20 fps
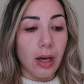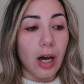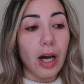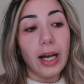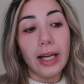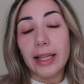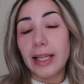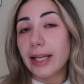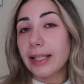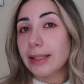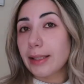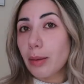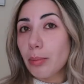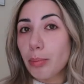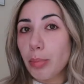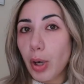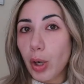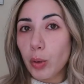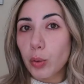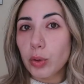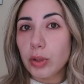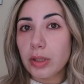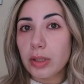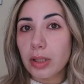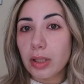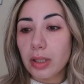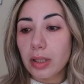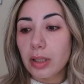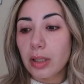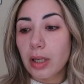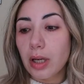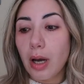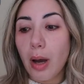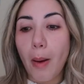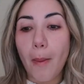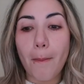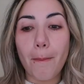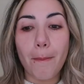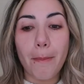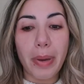I like them both
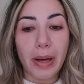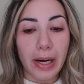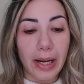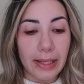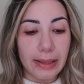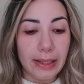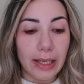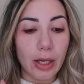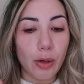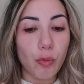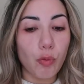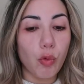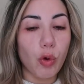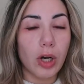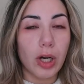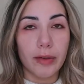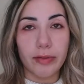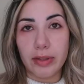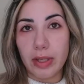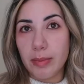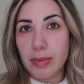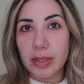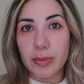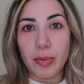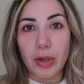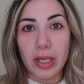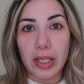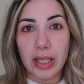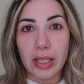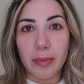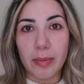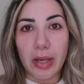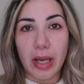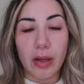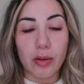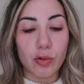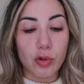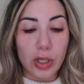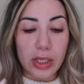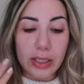but I think one of them is breaking me
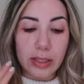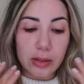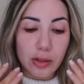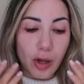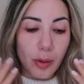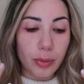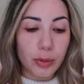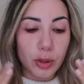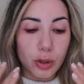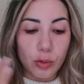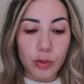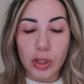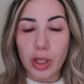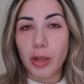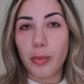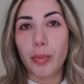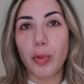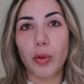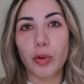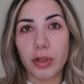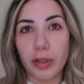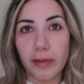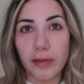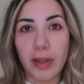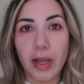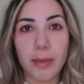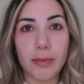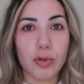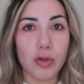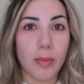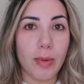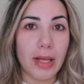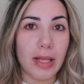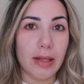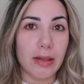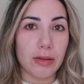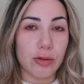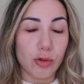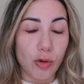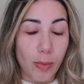out so I stopped using both of them so my
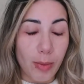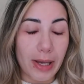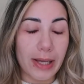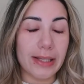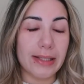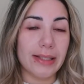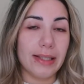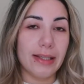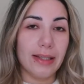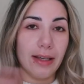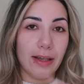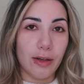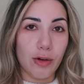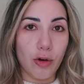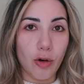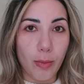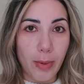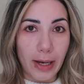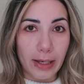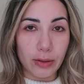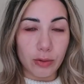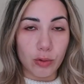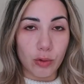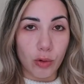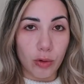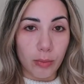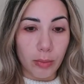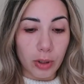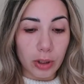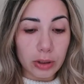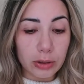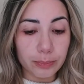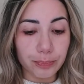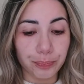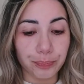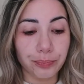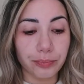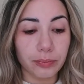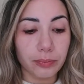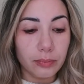so my skin can go back to normal
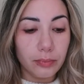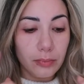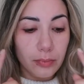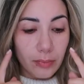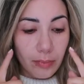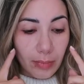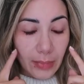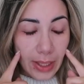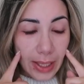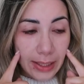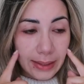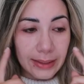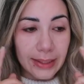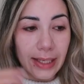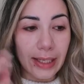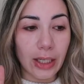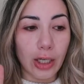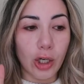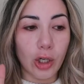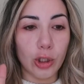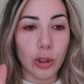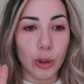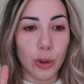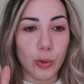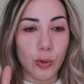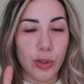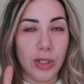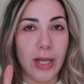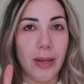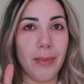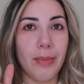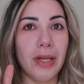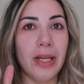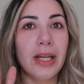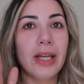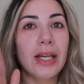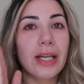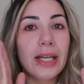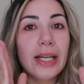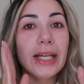and then I'll use them
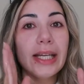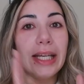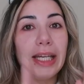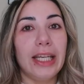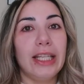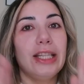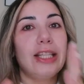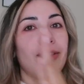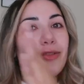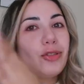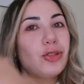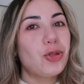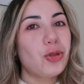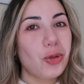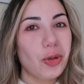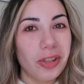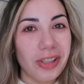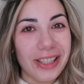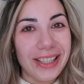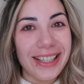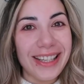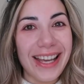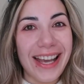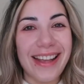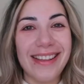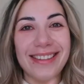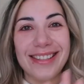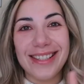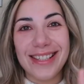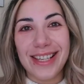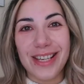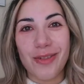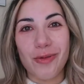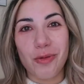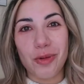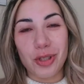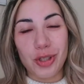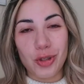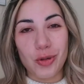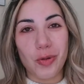individually and see
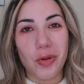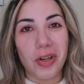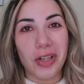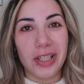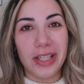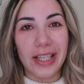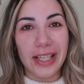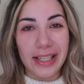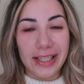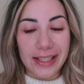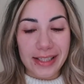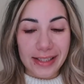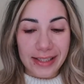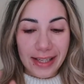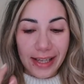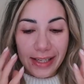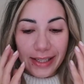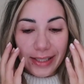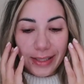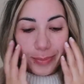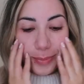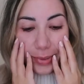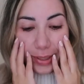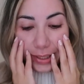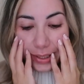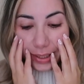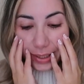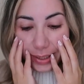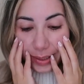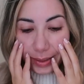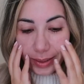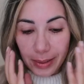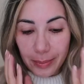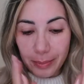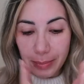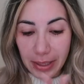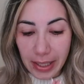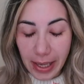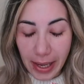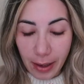which one it is that is breaking
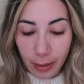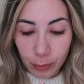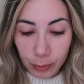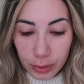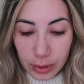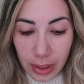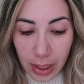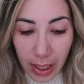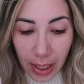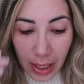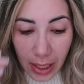me out